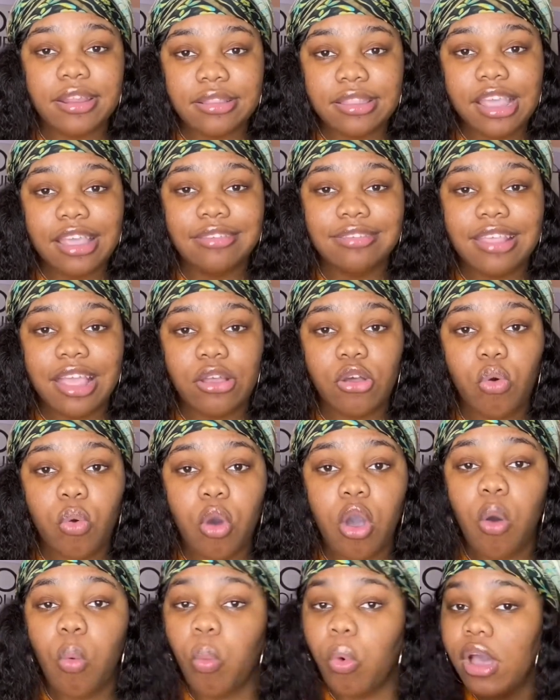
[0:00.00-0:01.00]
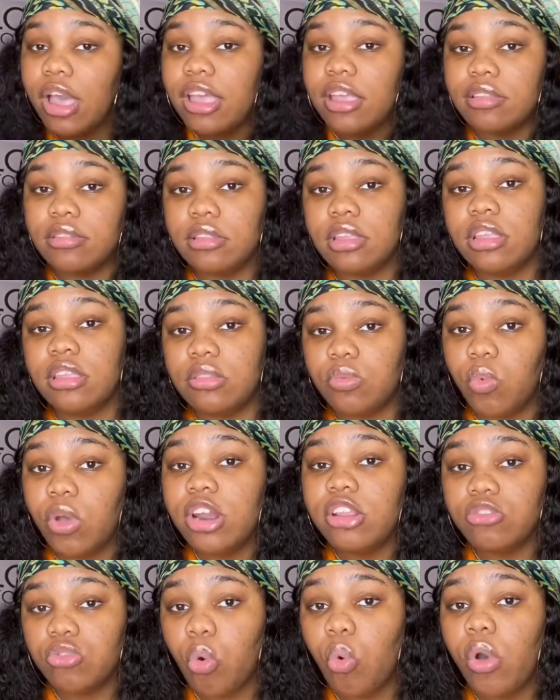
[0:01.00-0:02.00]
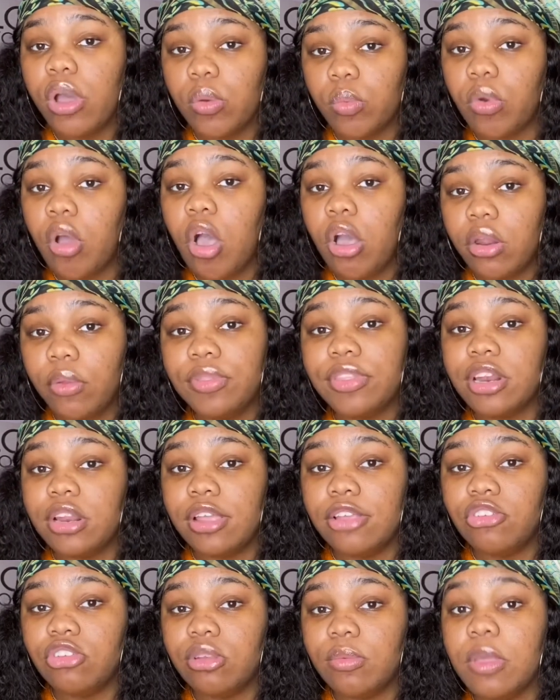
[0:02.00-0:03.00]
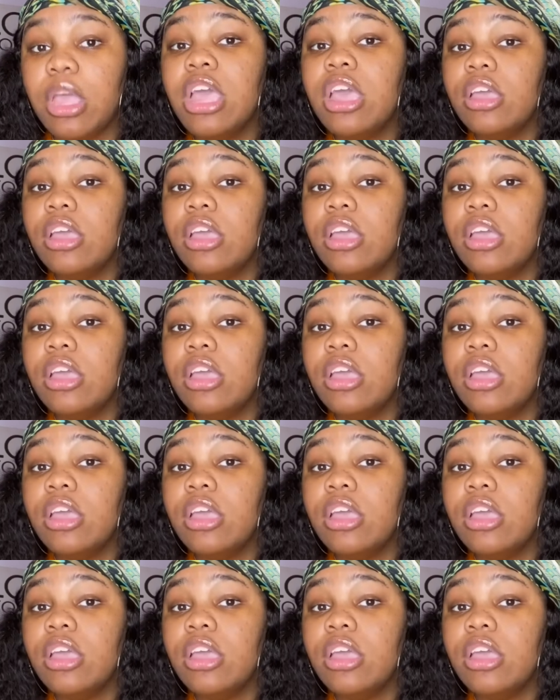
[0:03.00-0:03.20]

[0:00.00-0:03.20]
things that go on, what is going wrong within a relationship.